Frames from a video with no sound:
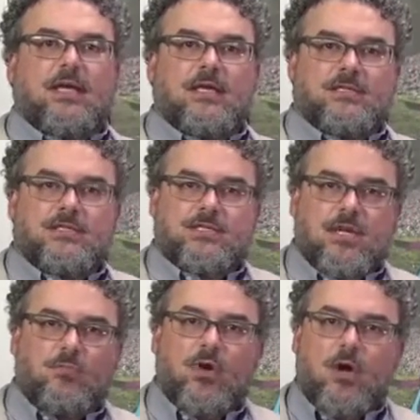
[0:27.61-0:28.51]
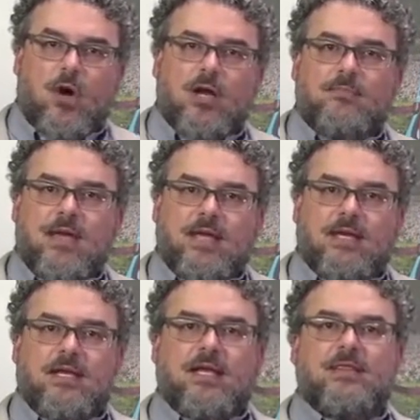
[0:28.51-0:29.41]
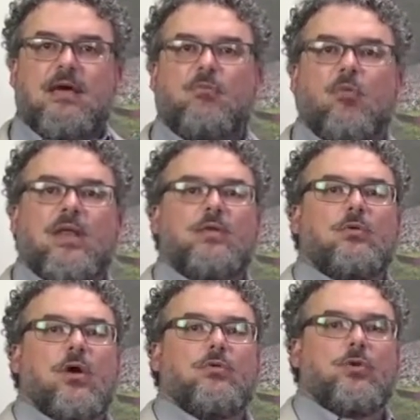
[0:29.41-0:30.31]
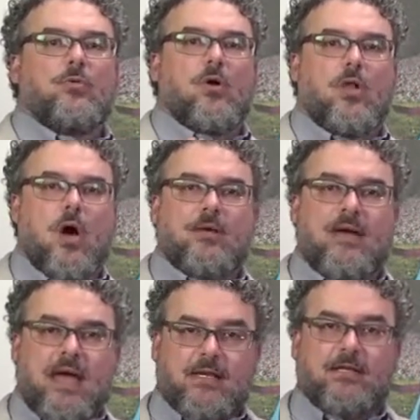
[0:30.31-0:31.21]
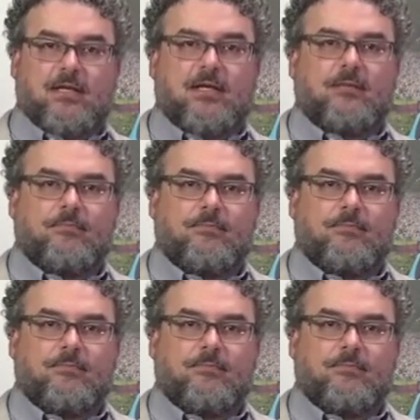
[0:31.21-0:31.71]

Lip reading: is somewhat automated in that when you load the roll automatically,